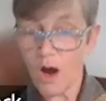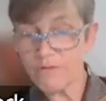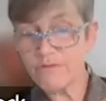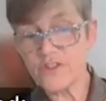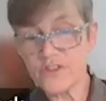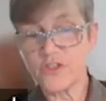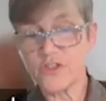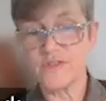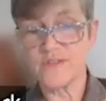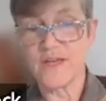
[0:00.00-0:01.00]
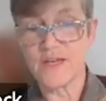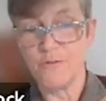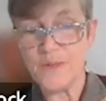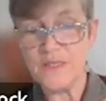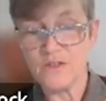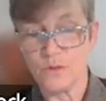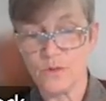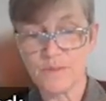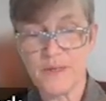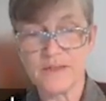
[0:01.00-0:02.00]
of the students that have been
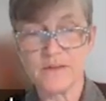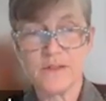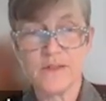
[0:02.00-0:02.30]
talked about.